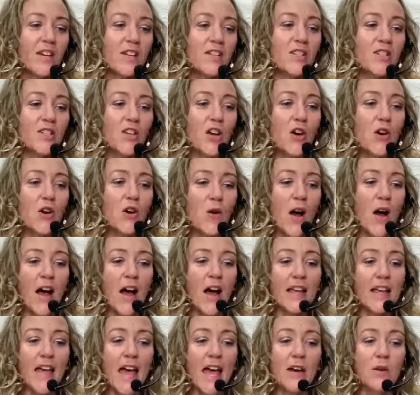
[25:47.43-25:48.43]
So
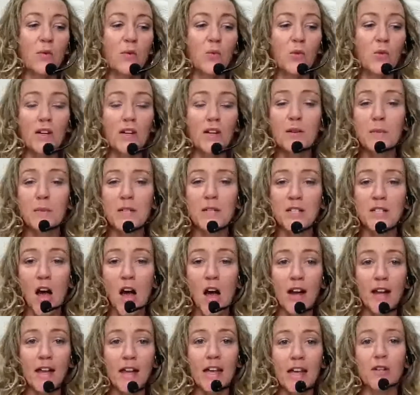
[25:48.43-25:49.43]
again, we're going to be
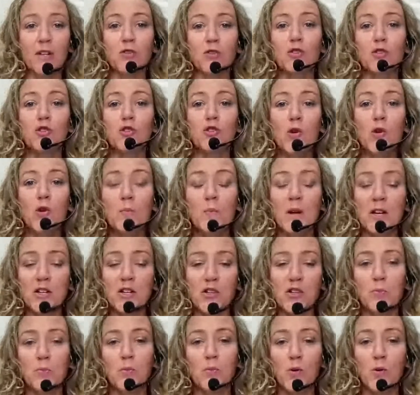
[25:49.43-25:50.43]
talking so
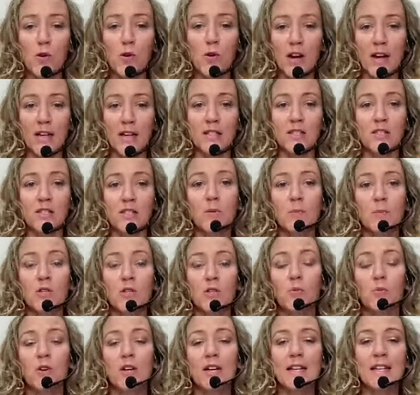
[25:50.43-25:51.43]
much more and so
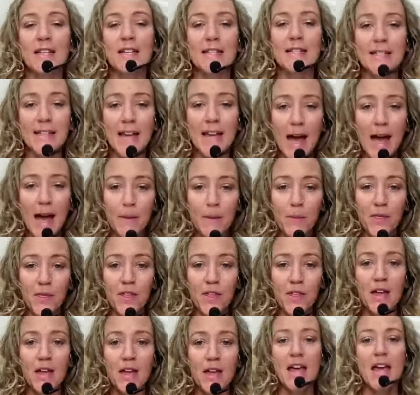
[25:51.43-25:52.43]
much more in
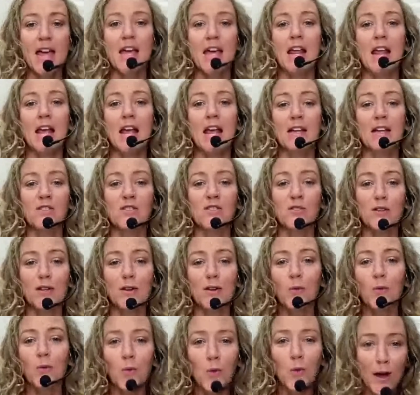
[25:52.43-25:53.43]
depth in
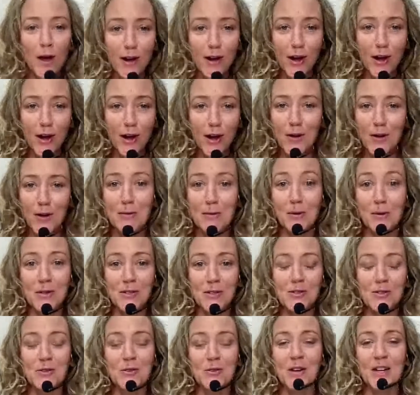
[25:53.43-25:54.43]
answering one-on-one
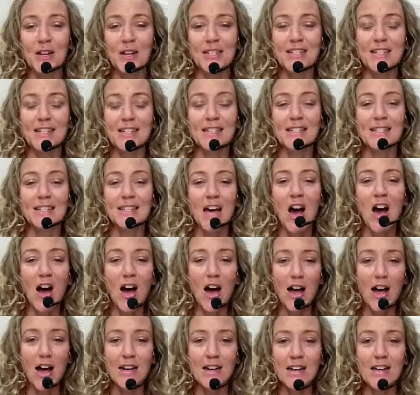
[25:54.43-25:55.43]
personal questions
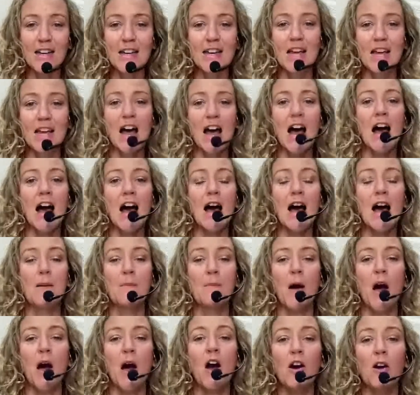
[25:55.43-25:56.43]
on
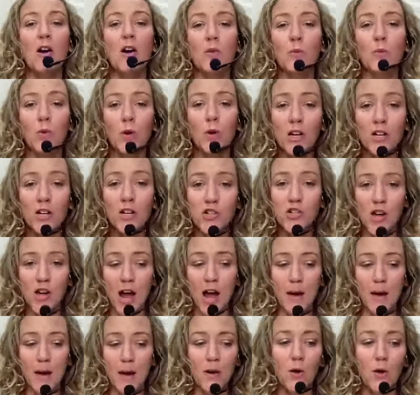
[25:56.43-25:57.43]
our
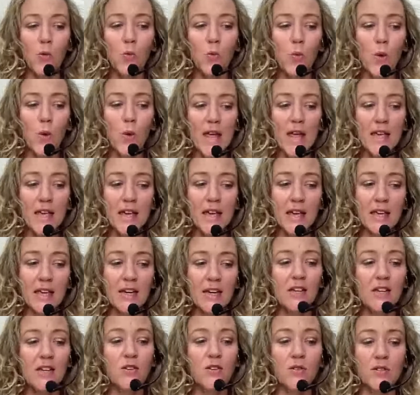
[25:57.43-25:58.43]
workshop,
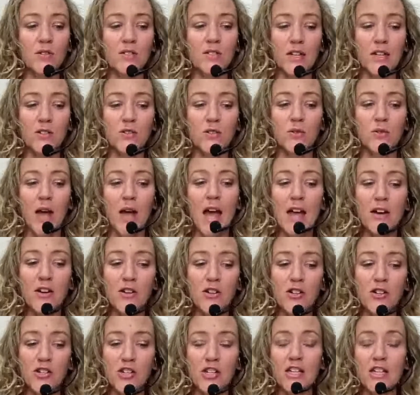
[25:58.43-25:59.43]
Awaken Your Sexual
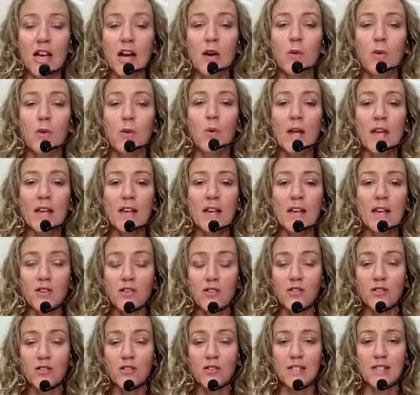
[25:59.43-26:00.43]
Energy,
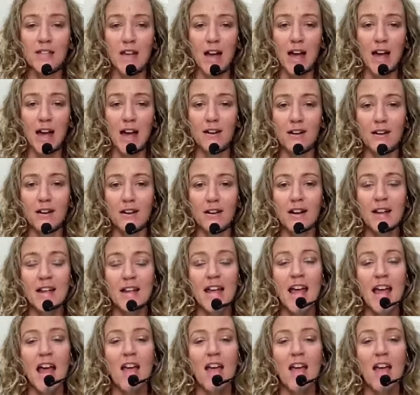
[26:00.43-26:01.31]
Awaken Your Desire.